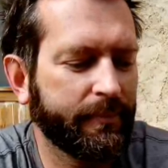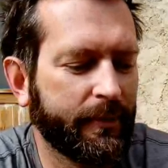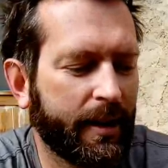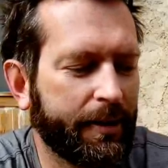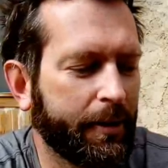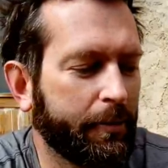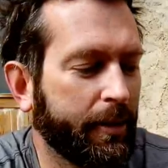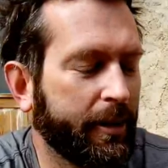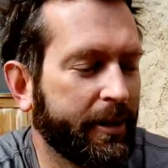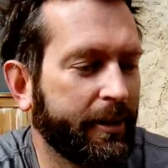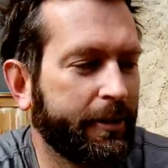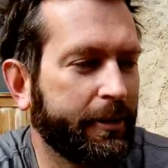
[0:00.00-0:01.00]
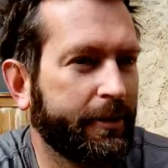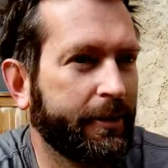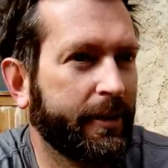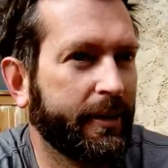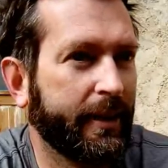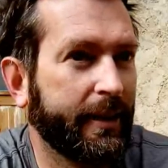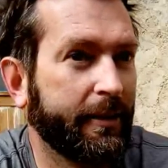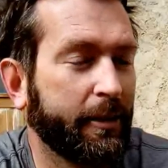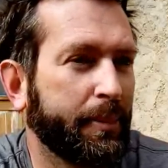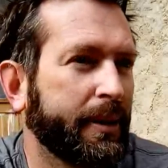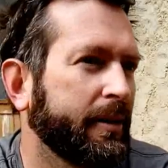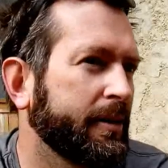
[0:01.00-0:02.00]
I don't know what I'm going to do here in
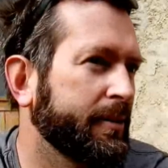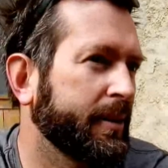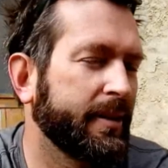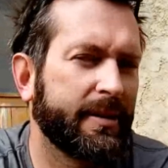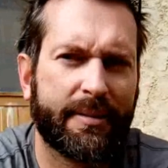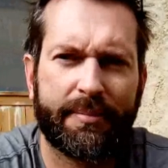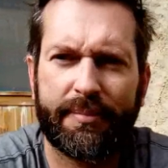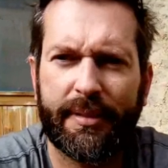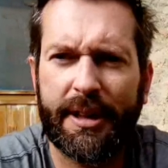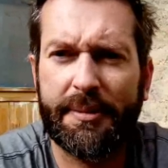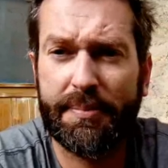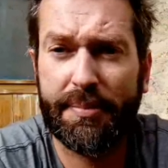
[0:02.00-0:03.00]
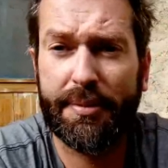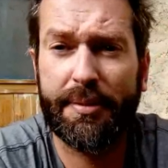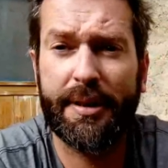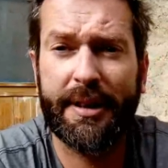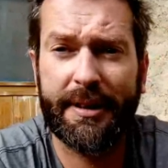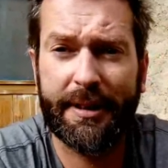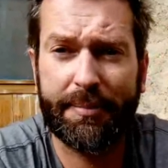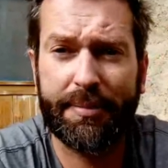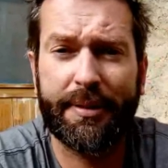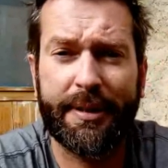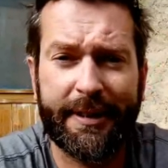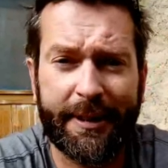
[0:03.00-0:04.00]
Lobitos, because it's pretty
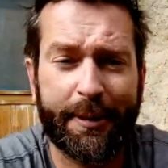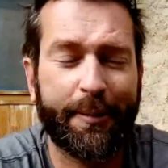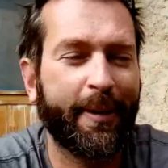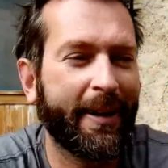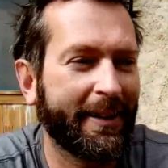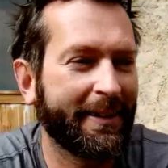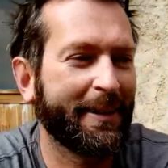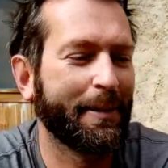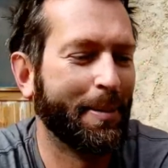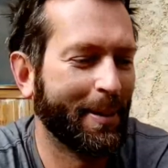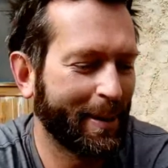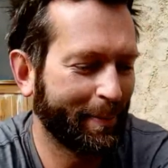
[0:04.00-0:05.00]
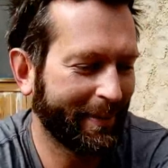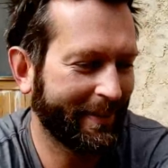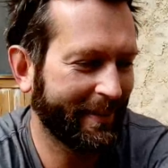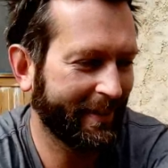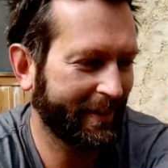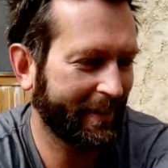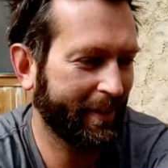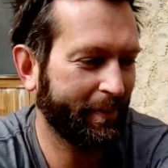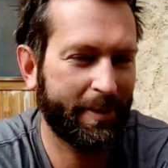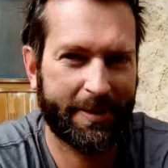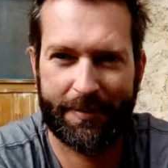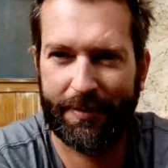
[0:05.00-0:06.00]
quiet at the moment.
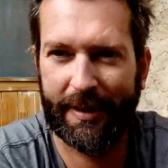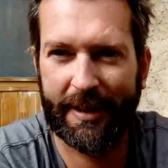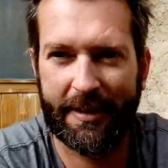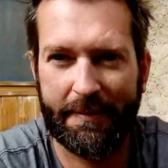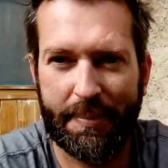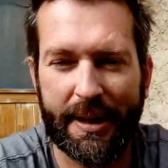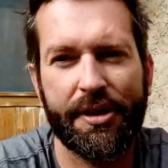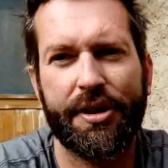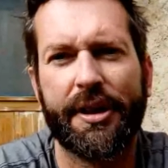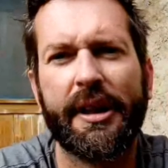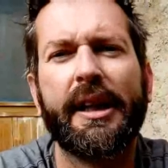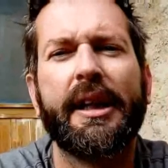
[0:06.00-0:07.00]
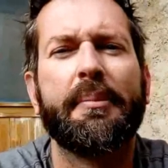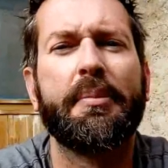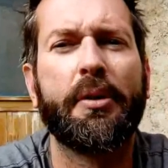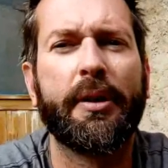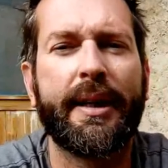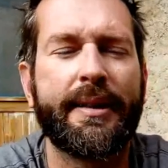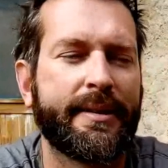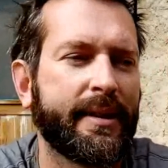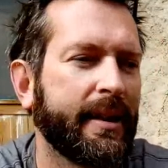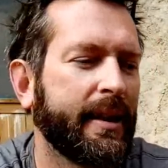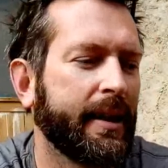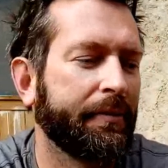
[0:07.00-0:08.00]
Everyone's feeling the pinch, more or less.
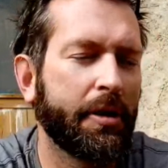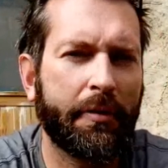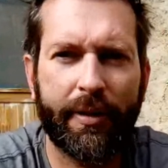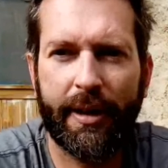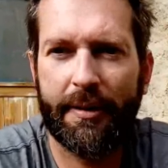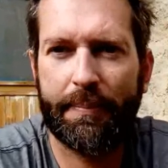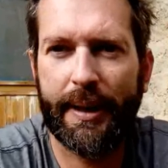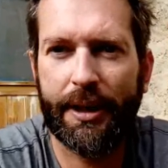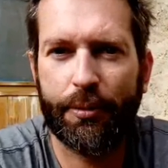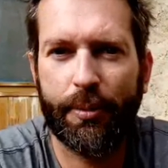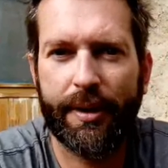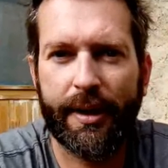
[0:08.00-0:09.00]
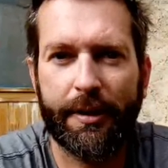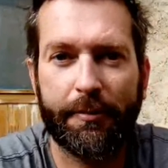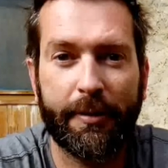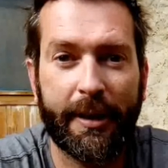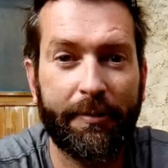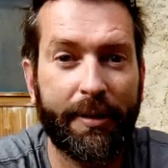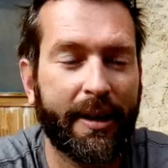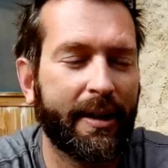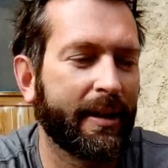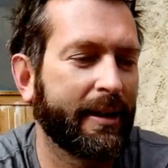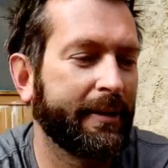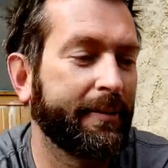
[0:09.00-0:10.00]
If you're not feeling the pinch, well, then you're really
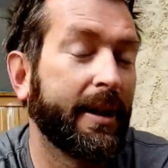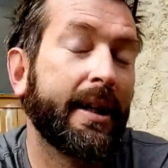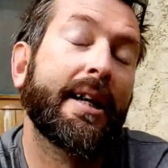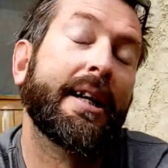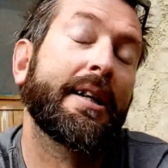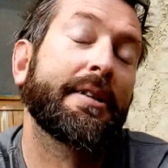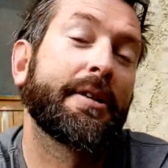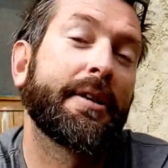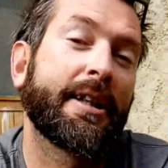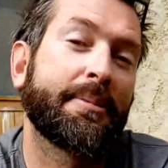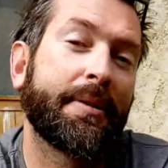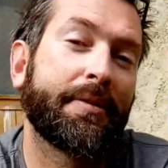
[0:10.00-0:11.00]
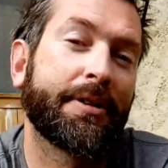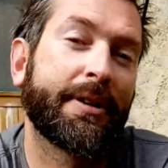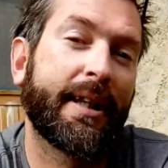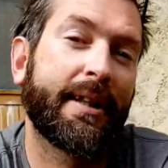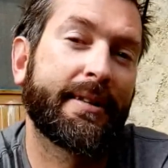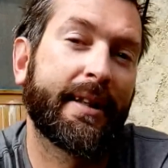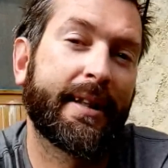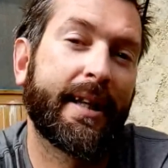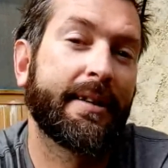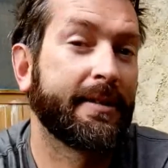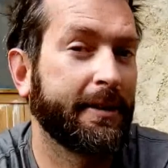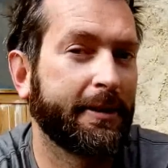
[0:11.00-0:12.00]
lucky. So that's me for today. Take
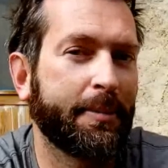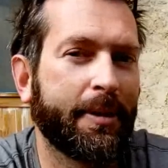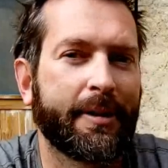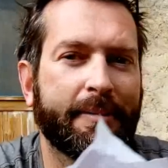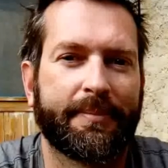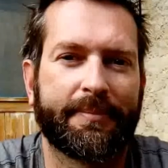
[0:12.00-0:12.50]
care and see you tomorrow.